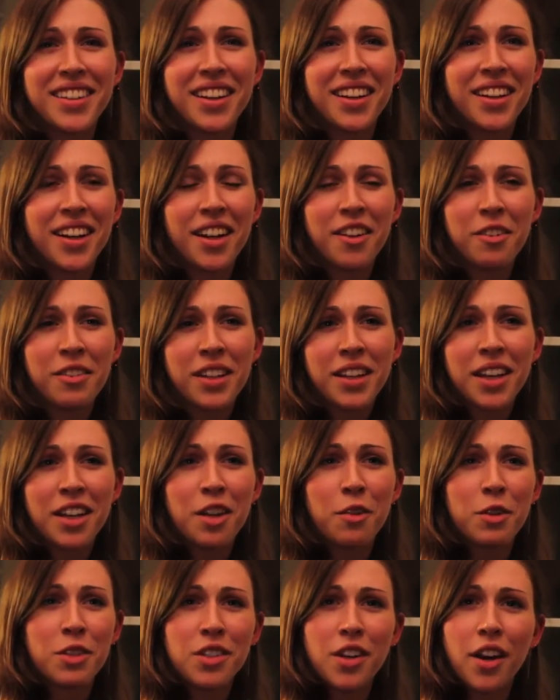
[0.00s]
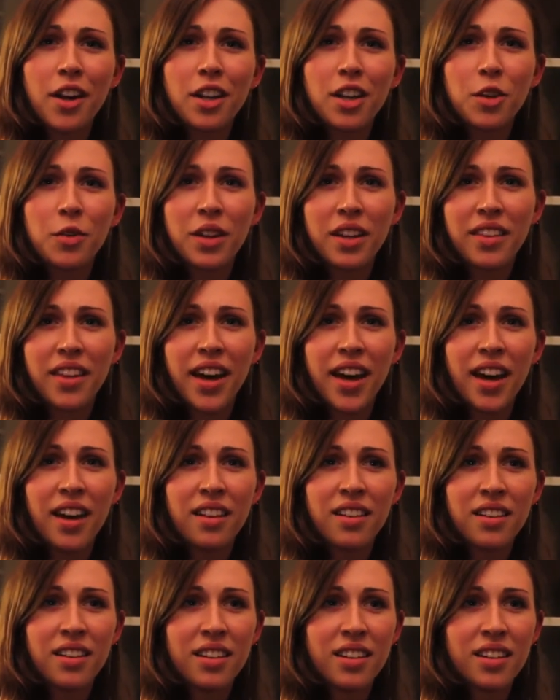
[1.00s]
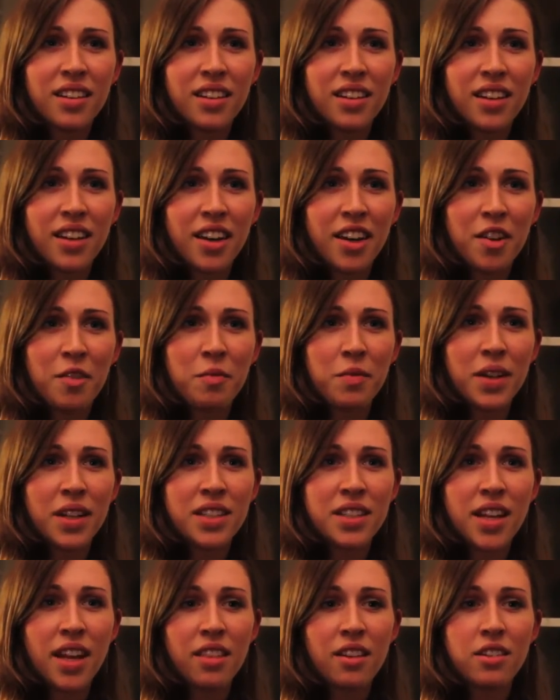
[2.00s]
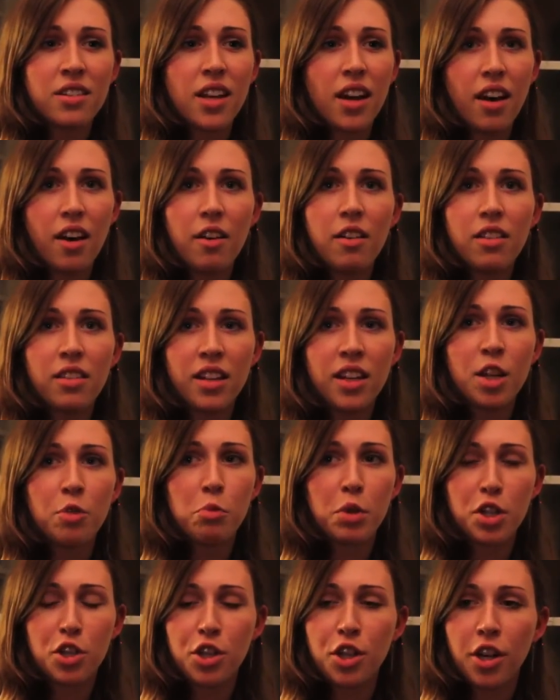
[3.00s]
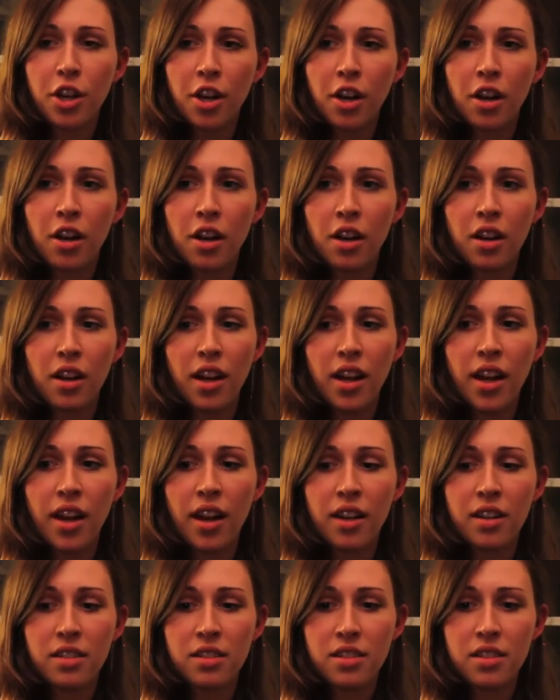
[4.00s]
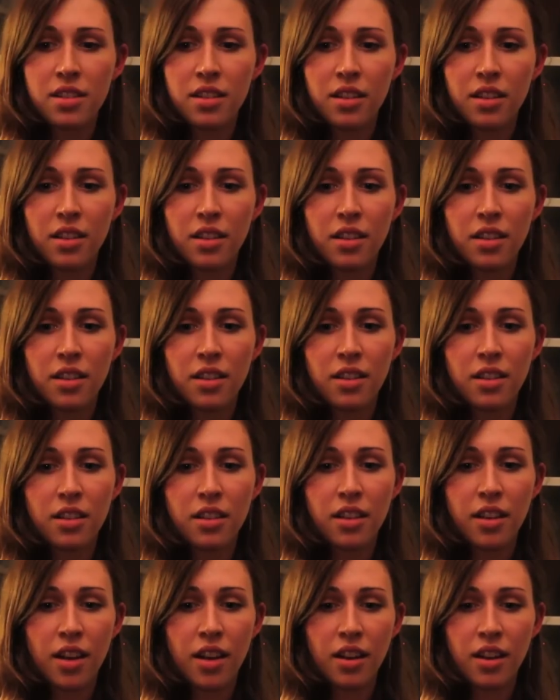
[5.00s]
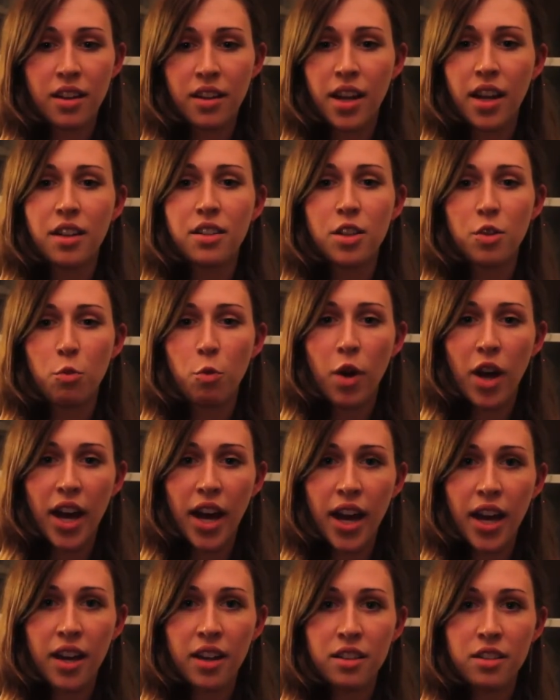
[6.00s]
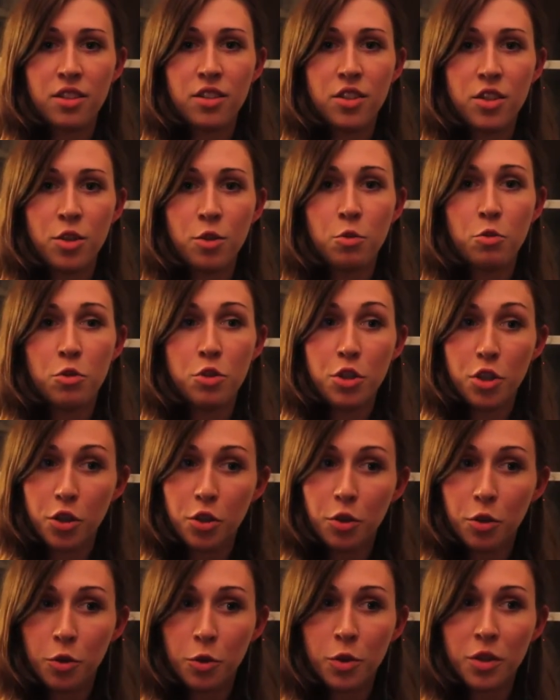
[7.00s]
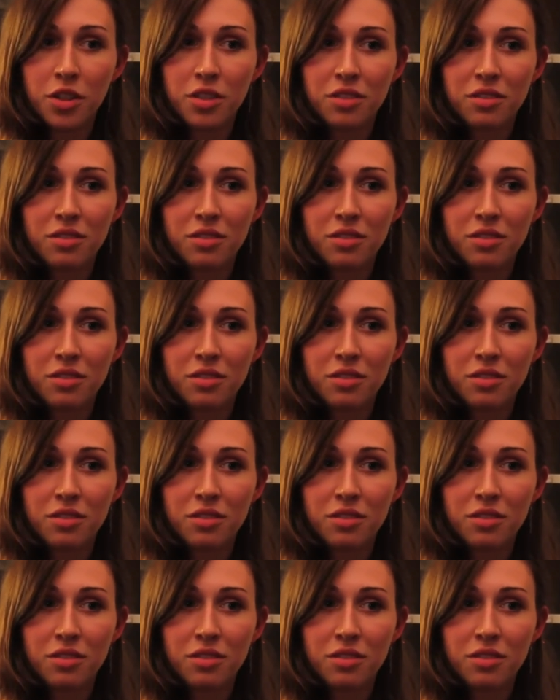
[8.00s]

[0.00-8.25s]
and I don't think anyone's arguing that. It's that there's a healthy and mature and connected way to do